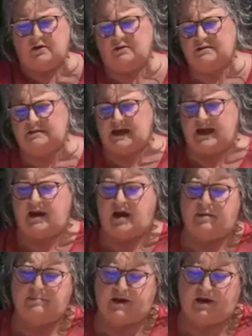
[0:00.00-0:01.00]

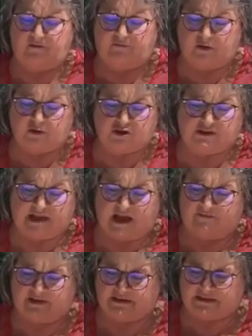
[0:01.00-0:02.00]
setup if you're just
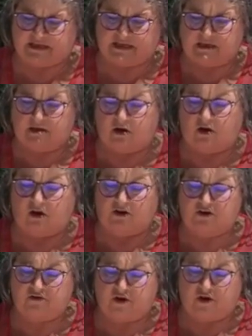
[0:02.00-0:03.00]
having tea all on
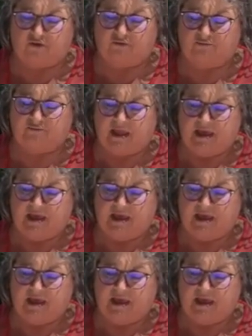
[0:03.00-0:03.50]
your own.